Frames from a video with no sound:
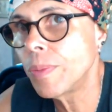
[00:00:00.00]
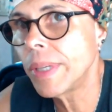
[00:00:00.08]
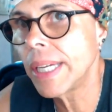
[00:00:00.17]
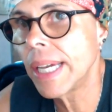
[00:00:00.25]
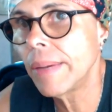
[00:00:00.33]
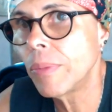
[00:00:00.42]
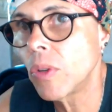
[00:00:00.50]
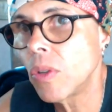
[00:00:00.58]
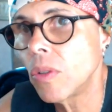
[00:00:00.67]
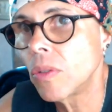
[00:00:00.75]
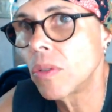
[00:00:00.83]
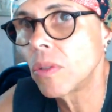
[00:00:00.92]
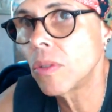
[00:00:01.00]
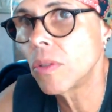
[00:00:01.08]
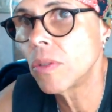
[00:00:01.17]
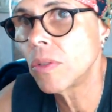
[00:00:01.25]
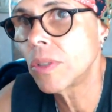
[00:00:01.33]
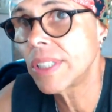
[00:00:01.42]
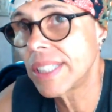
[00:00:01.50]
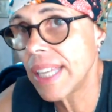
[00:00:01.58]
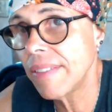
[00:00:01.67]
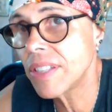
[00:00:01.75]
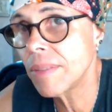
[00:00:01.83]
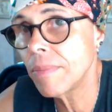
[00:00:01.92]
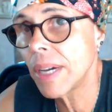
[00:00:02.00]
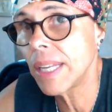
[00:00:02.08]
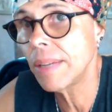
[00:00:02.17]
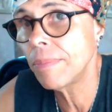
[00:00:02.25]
be able to save some money,